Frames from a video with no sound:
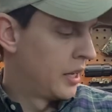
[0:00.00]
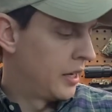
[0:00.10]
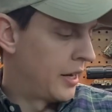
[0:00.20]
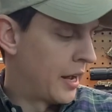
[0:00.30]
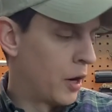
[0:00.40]

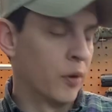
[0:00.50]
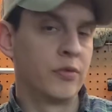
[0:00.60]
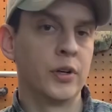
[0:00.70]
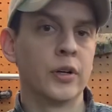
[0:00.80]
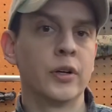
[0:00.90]
Now, if
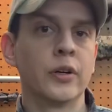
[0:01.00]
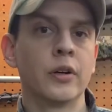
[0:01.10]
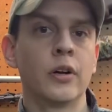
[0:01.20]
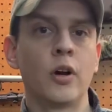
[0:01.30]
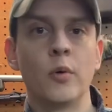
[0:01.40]
you're
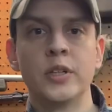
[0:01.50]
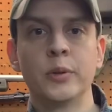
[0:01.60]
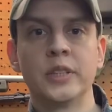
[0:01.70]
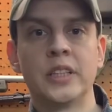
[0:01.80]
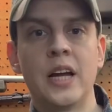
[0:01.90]
going to a
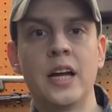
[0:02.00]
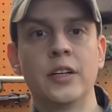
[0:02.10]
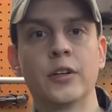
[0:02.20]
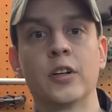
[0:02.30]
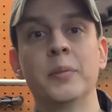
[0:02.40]
stand and
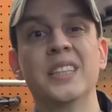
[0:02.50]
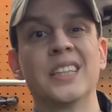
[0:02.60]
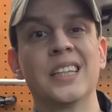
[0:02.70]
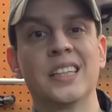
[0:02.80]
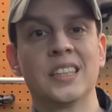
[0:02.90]
you're going to be
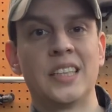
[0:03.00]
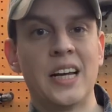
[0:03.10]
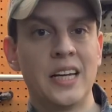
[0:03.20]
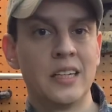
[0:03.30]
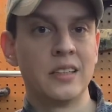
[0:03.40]
sitting in a
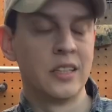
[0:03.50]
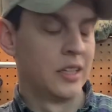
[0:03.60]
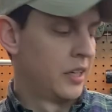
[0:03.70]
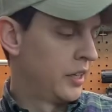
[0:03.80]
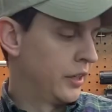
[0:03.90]
stand,
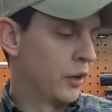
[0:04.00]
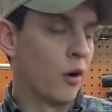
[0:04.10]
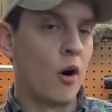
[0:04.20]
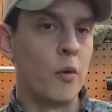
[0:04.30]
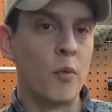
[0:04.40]
you know,
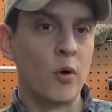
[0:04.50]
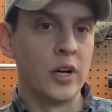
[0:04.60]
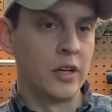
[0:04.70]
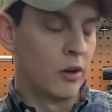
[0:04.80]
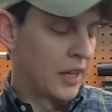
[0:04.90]
all
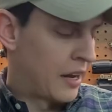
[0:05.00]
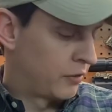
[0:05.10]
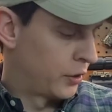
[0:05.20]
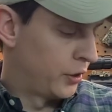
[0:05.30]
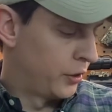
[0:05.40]
morning, all
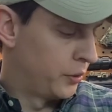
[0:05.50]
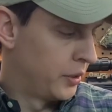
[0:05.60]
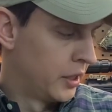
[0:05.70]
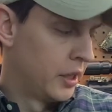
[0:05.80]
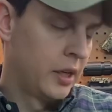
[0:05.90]

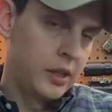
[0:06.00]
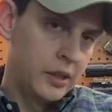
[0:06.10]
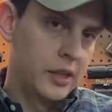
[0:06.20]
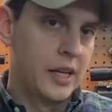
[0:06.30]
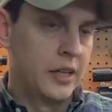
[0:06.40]
afternoon,
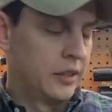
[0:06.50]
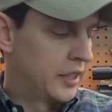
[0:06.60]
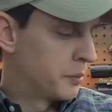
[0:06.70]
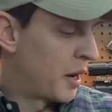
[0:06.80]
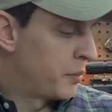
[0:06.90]
then
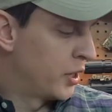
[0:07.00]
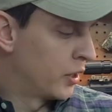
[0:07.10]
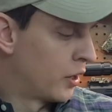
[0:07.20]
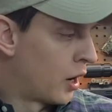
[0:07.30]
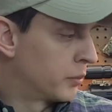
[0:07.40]
this might be a
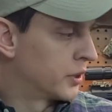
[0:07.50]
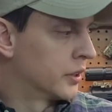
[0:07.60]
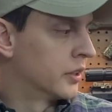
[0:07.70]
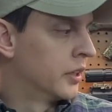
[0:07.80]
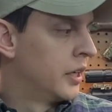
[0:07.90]
good option.